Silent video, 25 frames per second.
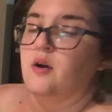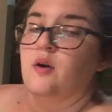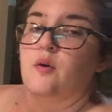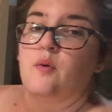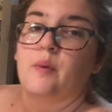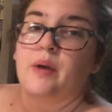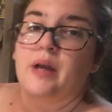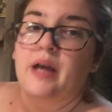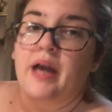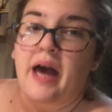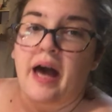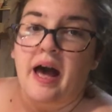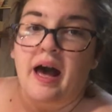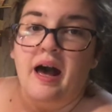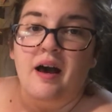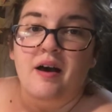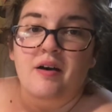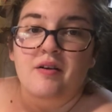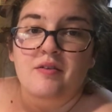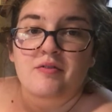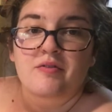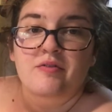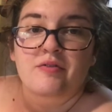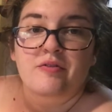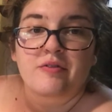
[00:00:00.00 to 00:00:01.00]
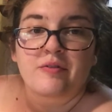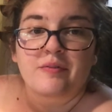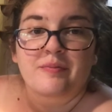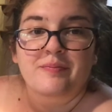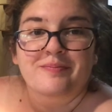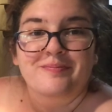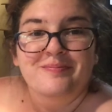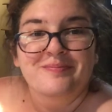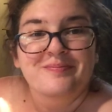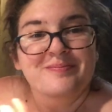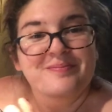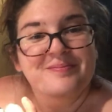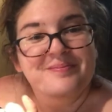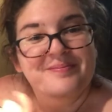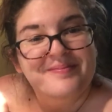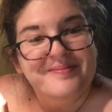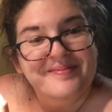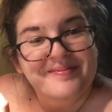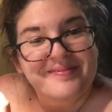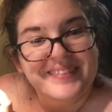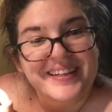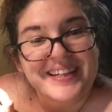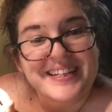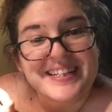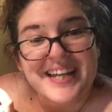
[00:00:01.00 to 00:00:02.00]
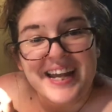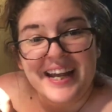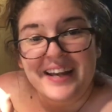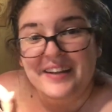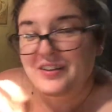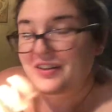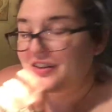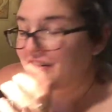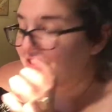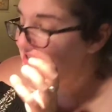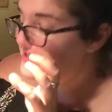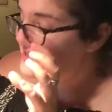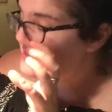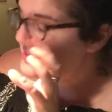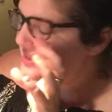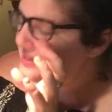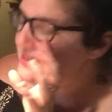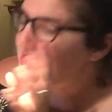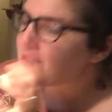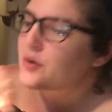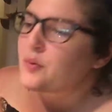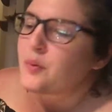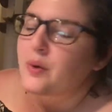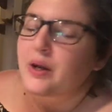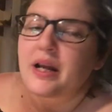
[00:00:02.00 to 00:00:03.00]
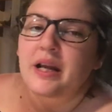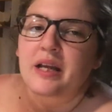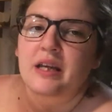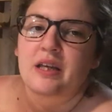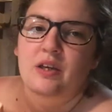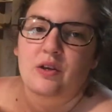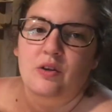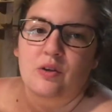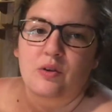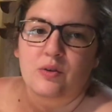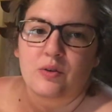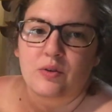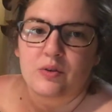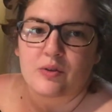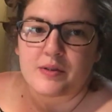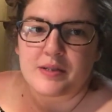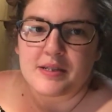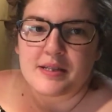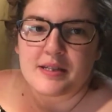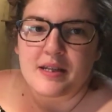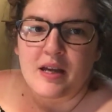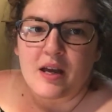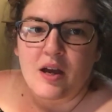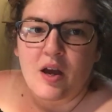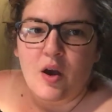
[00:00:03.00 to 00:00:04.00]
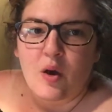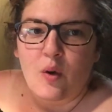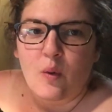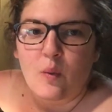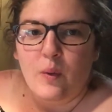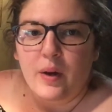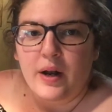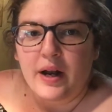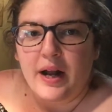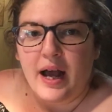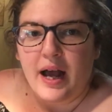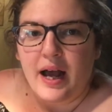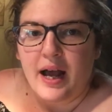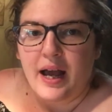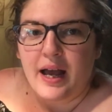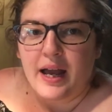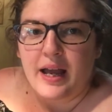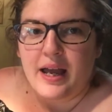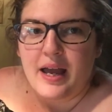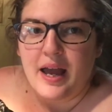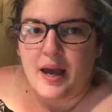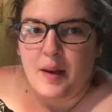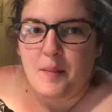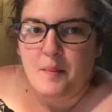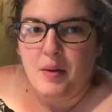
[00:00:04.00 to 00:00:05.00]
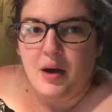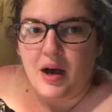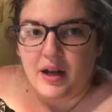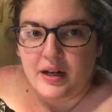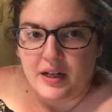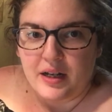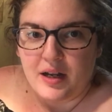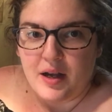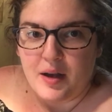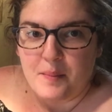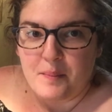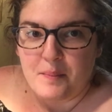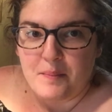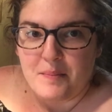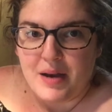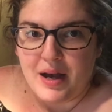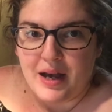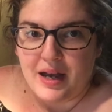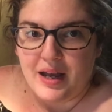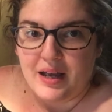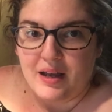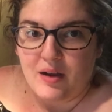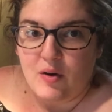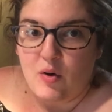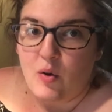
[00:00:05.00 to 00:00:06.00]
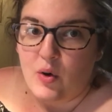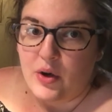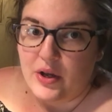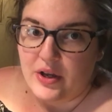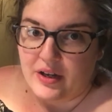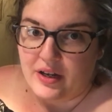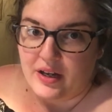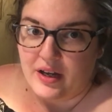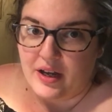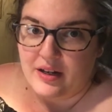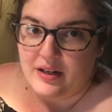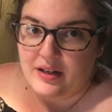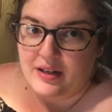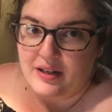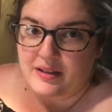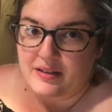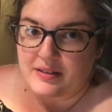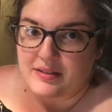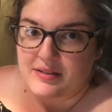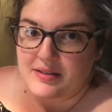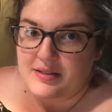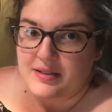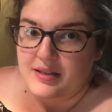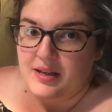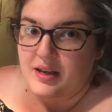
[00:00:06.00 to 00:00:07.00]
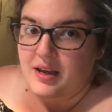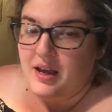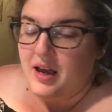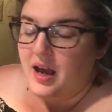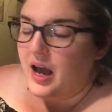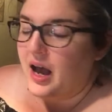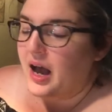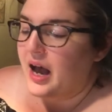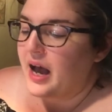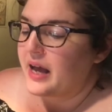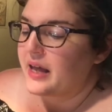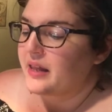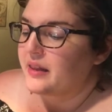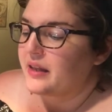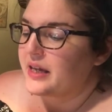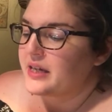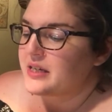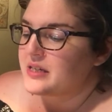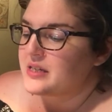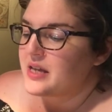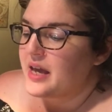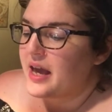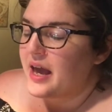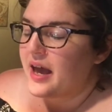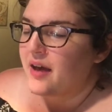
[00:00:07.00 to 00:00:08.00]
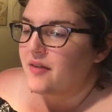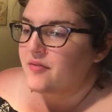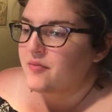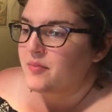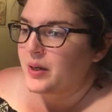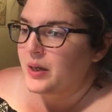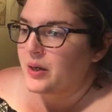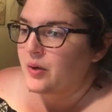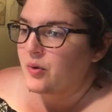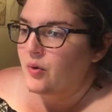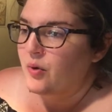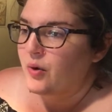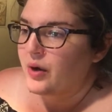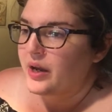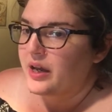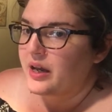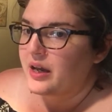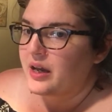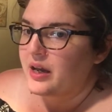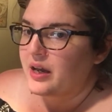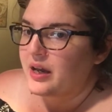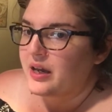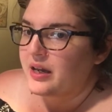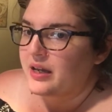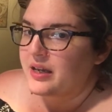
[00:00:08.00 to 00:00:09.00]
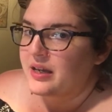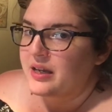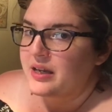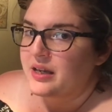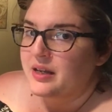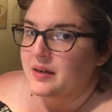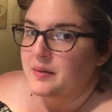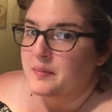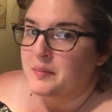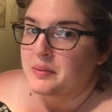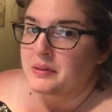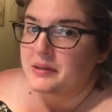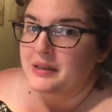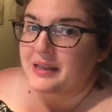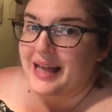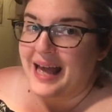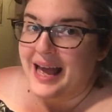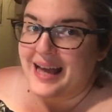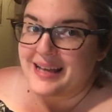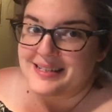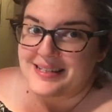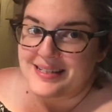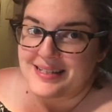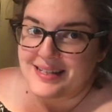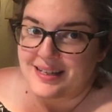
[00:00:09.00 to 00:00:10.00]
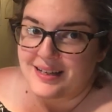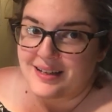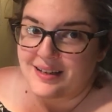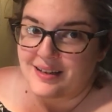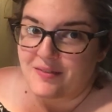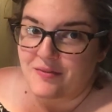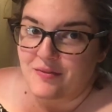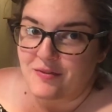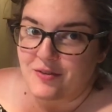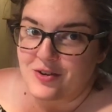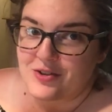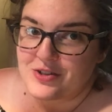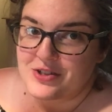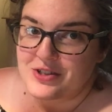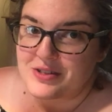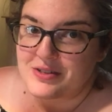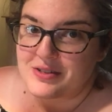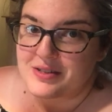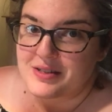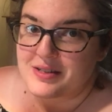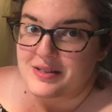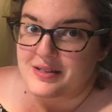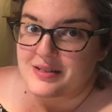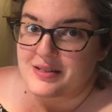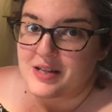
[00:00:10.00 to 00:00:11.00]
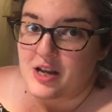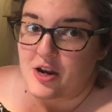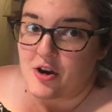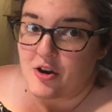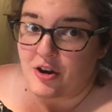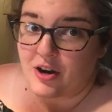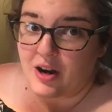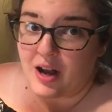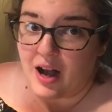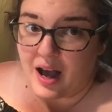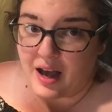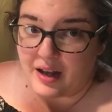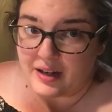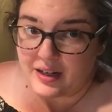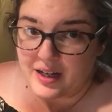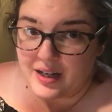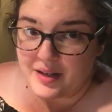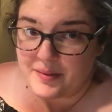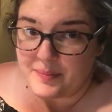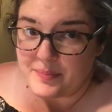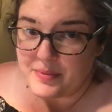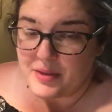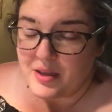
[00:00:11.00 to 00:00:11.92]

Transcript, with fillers: we have containers. These are what I use when I am potting up my Hoya cuttings. I like to have my Hoya in plastic versus terracotta